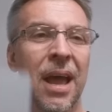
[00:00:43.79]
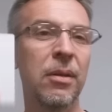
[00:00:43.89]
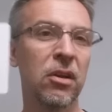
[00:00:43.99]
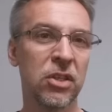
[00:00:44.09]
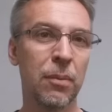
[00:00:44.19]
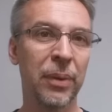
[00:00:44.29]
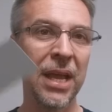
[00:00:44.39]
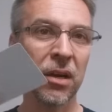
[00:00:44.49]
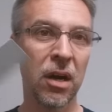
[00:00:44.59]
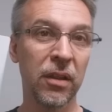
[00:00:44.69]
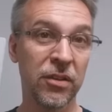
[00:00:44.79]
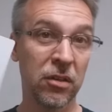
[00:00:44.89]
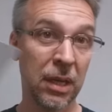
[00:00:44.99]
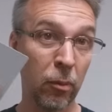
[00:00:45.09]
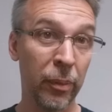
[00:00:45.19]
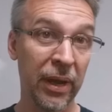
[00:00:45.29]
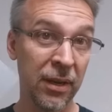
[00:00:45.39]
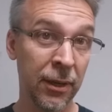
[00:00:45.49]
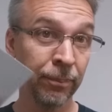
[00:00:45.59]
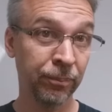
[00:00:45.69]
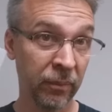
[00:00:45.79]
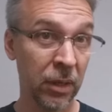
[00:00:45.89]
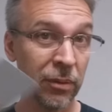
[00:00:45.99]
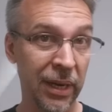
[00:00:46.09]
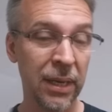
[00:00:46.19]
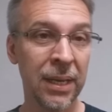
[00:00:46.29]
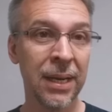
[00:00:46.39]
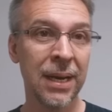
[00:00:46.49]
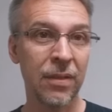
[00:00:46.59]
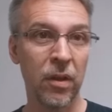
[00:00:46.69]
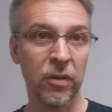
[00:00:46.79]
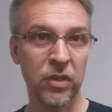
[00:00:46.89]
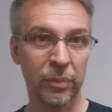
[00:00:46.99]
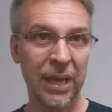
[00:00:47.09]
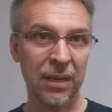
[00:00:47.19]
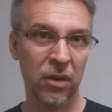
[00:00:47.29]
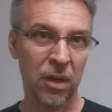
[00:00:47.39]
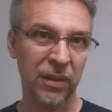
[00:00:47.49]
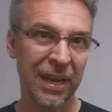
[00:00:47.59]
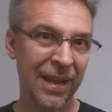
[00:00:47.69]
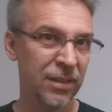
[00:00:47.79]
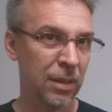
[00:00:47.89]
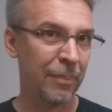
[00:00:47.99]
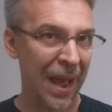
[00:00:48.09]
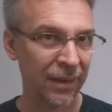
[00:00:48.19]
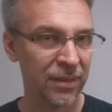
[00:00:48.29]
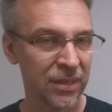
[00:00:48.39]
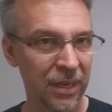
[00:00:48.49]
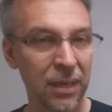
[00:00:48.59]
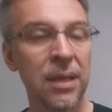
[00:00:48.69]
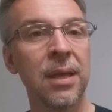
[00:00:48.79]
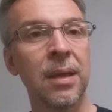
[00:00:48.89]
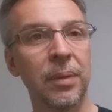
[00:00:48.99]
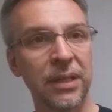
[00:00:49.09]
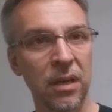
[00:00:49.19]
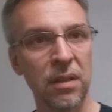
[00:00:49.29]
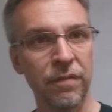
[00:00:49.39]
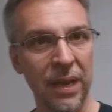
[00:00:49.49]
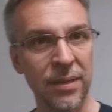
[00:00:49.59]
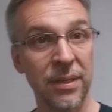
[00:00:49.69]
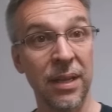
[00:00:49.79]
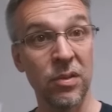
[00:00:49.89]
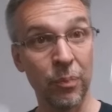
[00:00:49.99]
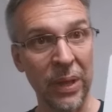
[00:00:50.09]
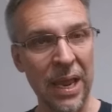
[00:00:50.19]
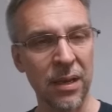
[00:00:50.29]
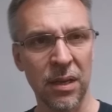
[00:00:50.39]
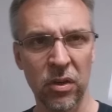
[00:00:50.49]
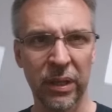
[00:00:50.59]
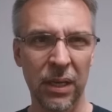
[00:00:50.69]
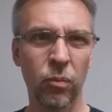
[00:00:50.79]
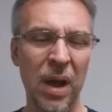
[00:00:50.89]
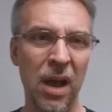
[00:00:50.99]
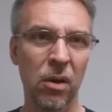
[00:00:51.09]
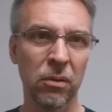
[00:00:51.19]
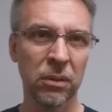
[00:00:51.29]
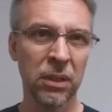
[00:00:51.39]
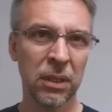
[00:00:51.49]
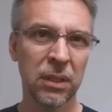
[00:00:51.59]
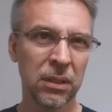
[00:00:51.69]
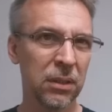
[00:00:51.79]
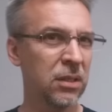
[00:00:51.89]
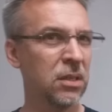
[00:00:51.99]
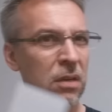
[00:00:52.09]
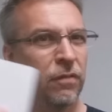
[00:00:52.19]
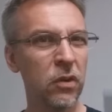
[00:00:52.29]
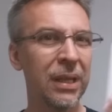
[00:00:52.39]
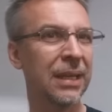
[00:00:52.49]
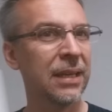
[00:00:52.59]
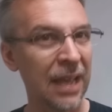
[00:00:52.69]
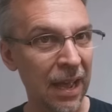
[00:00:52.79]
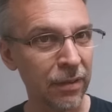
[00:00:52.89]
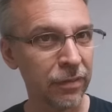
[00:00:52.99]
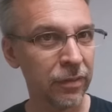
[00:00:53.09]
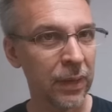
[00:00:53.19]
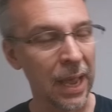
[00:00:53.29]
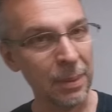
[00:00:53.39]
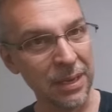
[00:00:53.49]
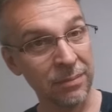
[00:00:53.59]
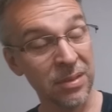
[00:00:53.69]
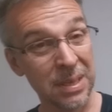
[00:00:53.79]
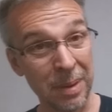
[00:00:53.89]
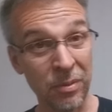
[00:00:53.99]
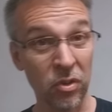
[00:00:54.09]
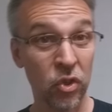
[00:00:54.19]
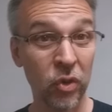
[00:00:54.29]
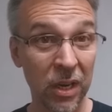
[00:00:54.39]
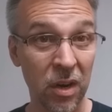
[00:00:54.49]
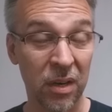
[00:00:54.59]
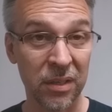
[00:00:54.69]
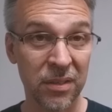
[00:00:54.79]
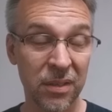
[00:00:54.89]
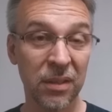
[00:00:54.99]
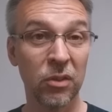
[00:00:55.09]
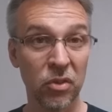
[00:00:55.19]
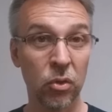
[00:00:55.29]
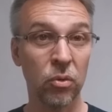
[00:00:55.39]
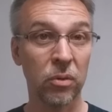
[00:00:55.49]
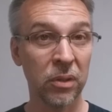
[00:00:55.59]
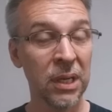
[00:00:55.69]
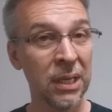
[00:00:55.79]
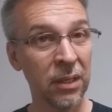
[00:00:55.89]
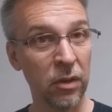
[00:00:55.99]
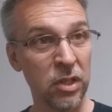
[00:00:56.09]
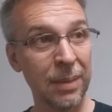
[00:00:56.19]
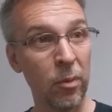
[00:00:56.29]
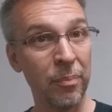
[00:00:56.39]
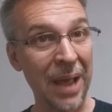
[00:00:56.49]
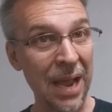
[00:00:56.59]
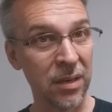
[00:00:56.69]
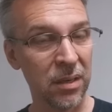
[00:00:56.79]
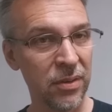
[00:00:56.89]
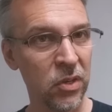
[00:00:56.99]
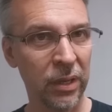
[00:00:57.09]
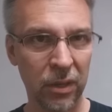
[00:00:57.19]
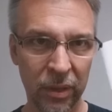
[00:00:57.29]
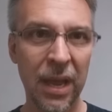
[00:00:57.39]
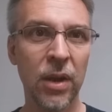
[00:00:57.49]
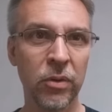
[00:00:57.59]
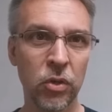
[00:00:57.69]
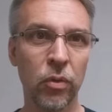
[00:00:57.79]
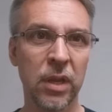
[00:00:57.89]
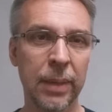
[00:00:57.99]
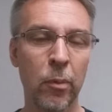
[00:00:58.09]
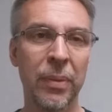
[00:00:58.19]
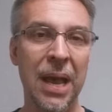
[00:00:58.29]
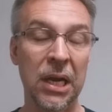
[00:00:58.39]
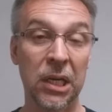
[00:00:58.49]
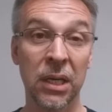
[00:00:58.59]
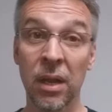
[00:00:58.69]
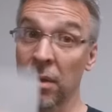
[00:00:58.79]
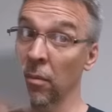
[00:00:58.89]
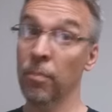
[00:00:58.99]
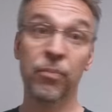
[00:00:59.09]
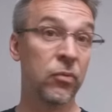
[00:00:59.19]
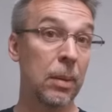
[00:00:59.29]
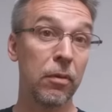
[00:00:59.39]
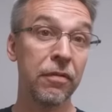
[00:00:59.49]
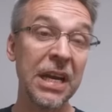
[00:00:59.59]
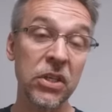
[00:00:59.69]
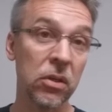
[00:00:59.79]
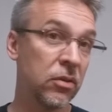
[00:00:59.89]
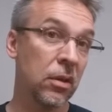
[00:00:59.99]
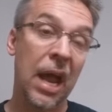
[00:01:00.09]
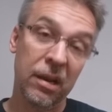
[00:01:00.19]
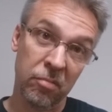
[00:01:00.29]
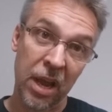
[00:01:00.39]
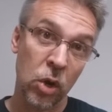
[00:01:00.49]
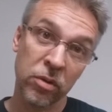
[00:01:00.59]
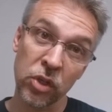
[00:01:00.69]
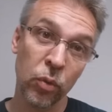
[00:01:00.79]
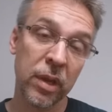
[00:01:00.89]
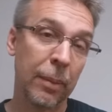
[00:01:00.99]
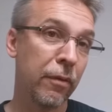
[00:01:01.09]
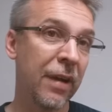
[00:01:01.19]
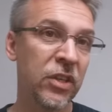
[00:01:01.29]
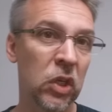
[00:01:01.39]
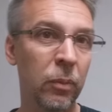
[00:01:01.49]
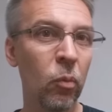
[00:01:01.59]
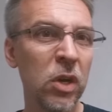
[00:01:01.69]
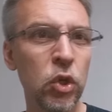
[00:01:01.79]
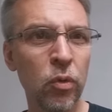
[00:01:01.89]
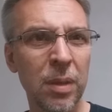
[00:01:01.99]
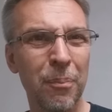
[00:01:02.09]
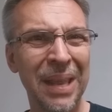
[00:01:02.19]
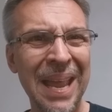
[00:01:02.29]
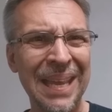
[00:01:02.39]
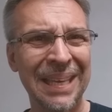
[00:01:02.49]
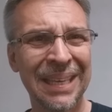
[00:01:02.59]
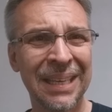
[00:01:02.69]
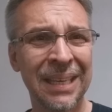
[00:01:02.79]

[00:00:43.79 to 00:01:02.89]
I mean, there's the blank card that's the double blank, right? And then there's the blank card that has the back design, but then on the face, it's a blank. And you're like, wow, this doesn't feel like a gaff. I mean, sometimes there's trick cards, those are cool. And there's double backers, and you're like, okay, I know what to do with a double backer. Double facers, I, I know what to do with a double facer, but what do you do with a blank?